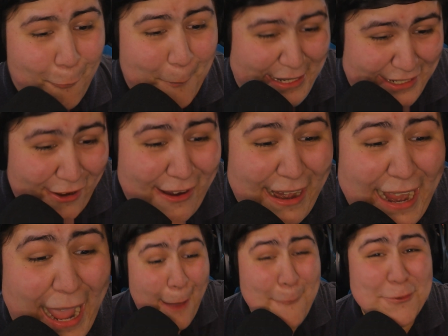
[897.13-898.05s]
Oh my god,
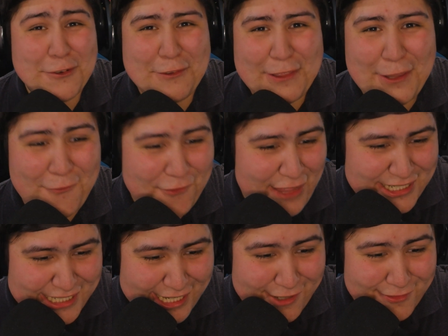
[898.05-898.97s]
I absolutely love
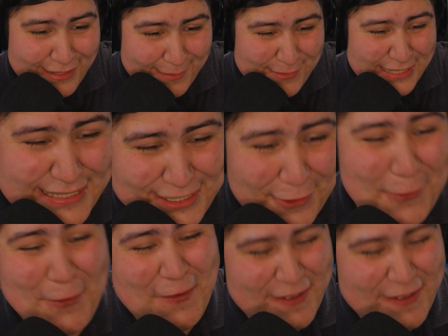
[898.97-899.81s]
that channel name. That's so